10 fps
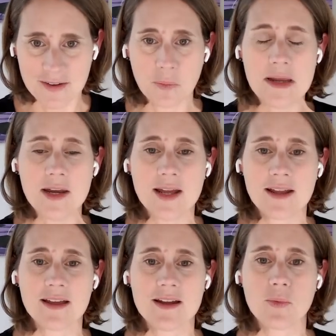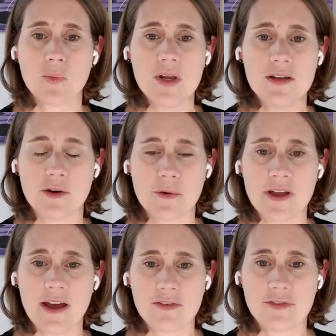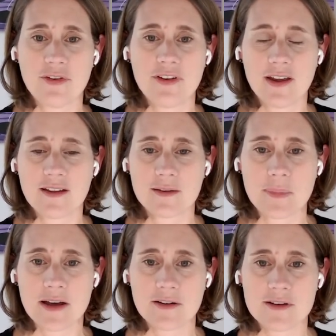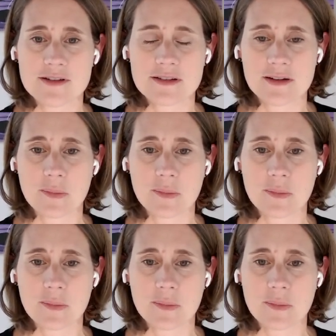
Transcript: meaning that we don't have to take the batteries